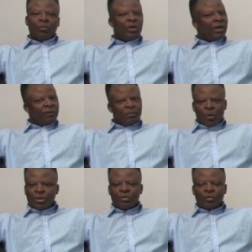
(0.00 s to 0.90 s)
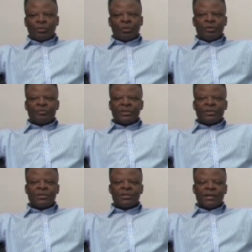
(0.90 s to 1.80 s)
We have emotional problems
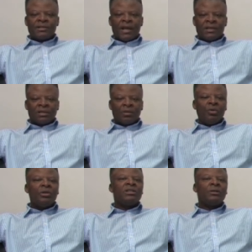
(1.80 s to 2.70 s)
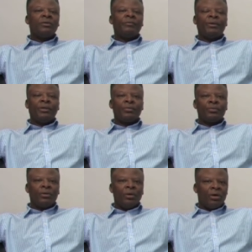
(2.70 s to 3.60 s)
because as a community we've been
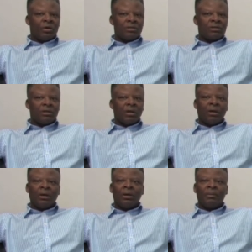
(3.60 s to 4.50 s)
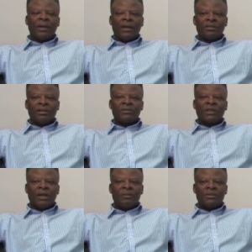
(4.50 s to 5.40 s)
through a lot, and
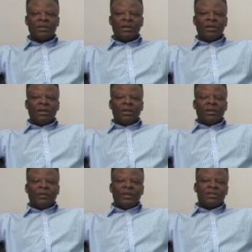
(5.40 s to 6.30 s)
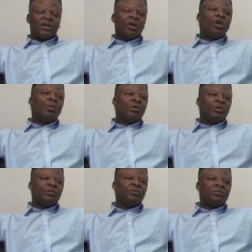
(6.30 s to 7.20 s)
sometimes things are going
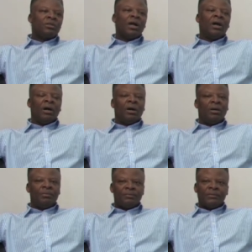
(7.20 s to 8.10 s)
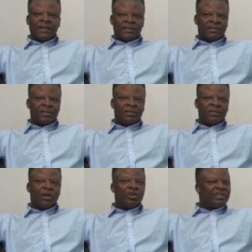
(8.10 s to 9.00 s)
on, as I said,
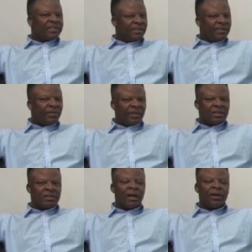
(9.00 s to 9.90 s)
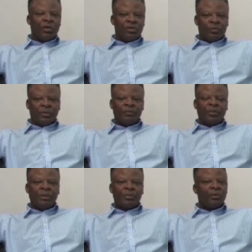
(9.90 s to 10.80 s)
the unseen things that are going on with
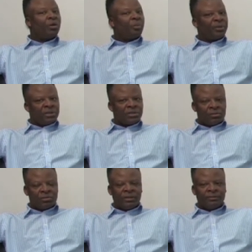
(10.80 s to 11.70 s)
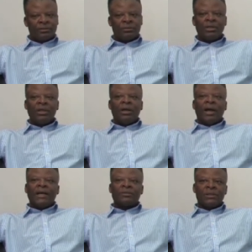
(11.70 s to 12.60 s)
people on a personal level
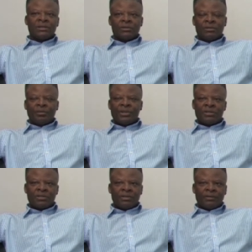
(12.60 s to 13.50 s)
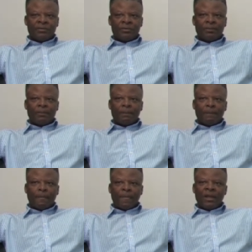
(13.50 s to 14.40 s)
as well as on a business level.
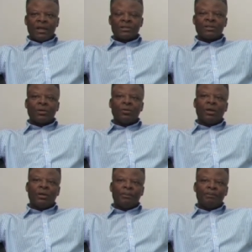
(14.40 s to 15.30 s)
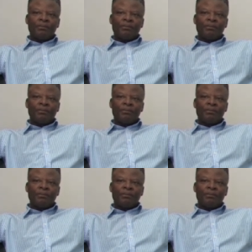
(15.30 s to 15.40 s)
Yeah, so